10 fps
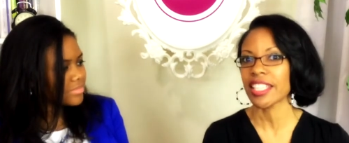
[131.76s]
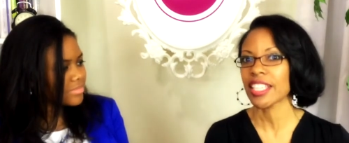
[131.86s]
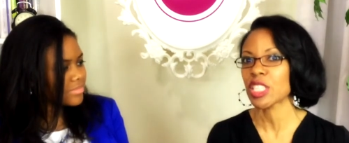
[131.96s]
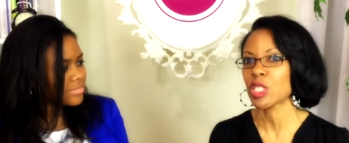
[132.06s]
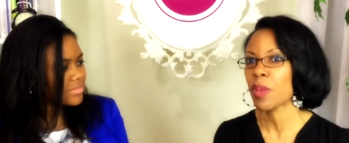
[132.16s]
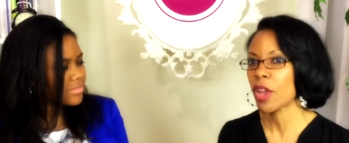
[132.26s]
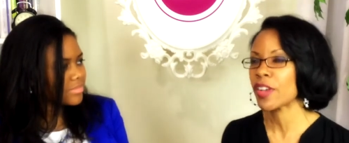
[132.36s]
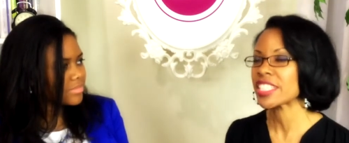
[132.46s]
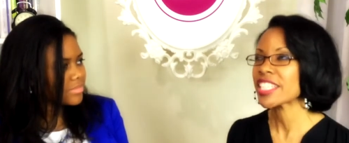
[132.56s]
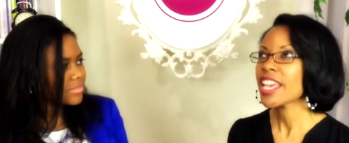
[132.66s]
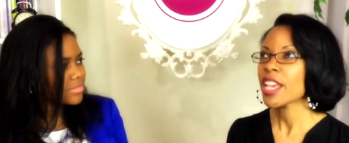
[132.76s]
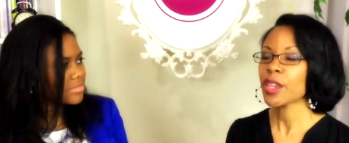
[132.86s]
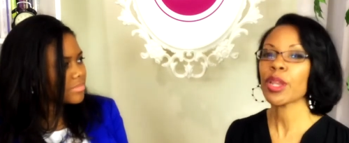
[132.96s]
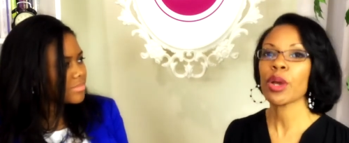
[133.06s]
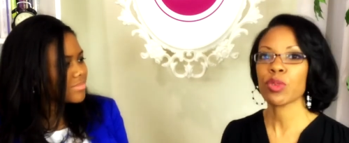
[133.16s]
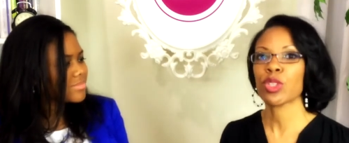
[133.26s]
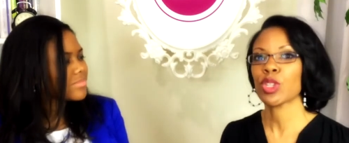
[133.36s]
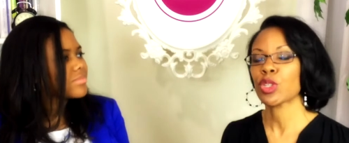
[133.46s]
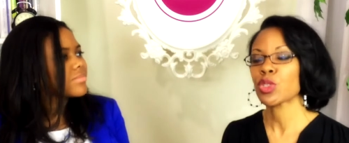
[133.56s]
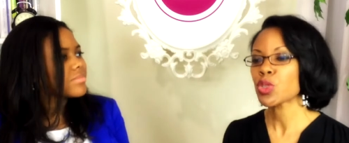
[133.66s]
Speaker 1: think as parents, you know,
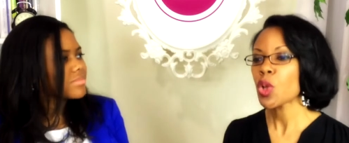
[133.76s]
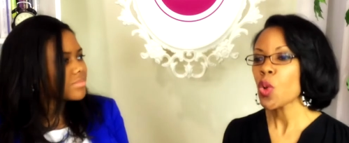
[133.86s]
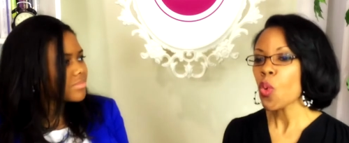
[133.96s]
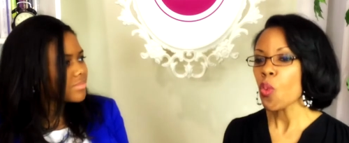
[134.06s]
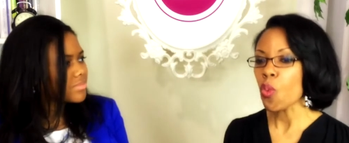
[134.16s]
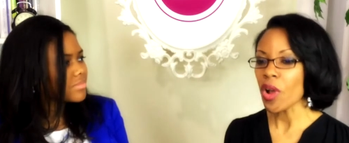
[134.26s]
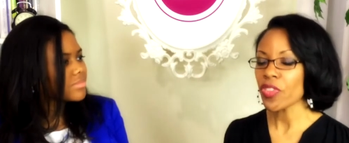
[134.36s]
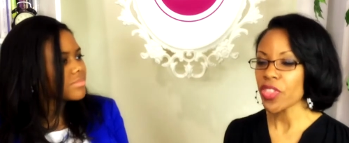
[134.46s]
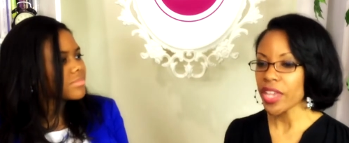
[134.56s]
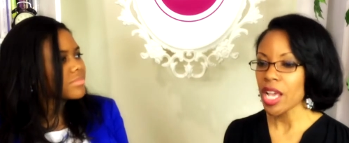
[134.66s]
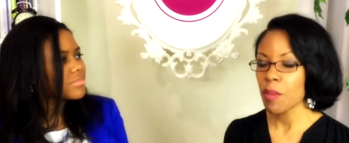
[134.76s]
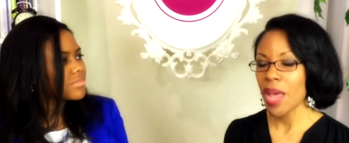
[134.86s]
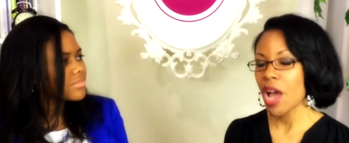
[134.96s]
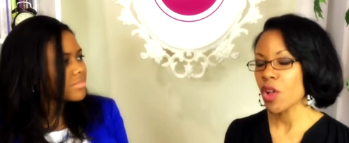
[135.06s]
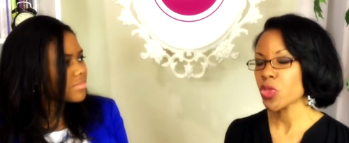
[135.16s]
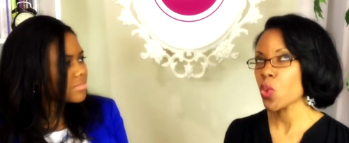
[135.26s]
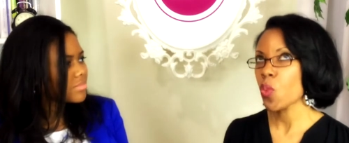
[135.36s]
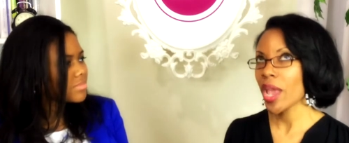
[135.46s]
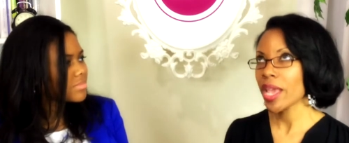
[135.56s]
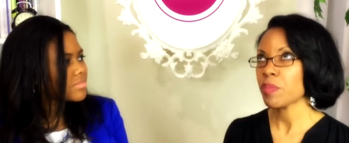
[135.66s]
there's one thing about the
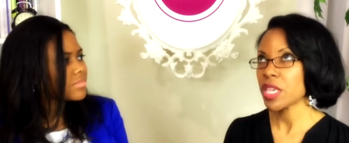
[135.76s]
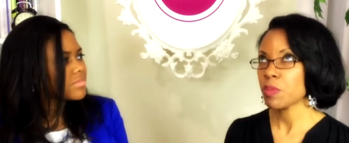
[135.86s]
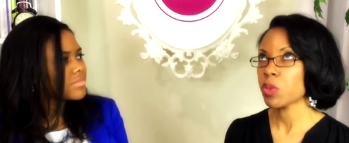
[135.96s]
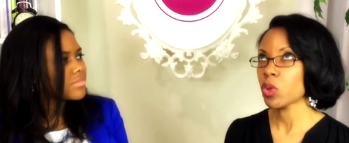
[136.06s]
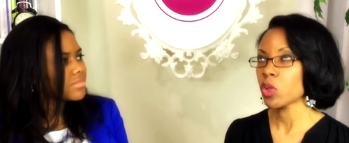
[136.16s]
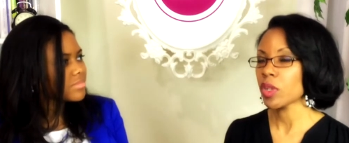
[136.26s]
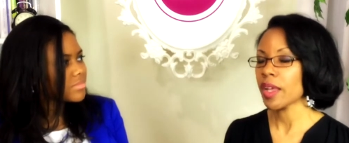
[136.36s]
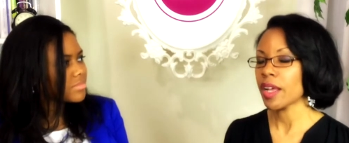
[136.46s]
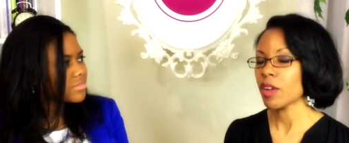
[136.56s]
way people uh,